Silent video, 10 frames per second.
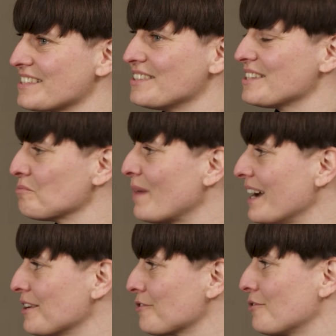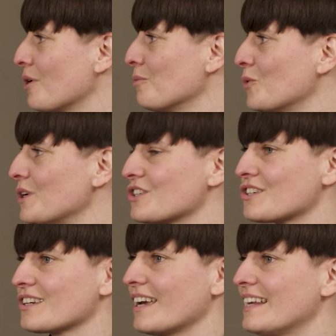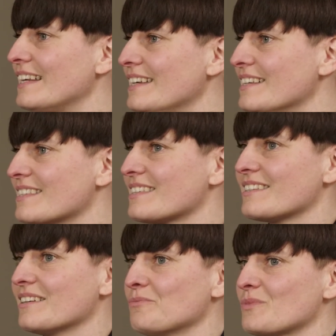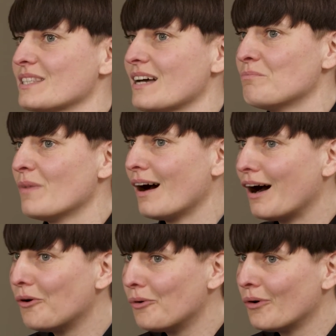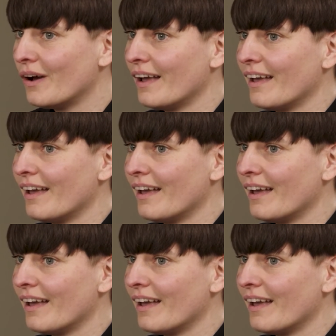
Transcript: this minor form which at least somehow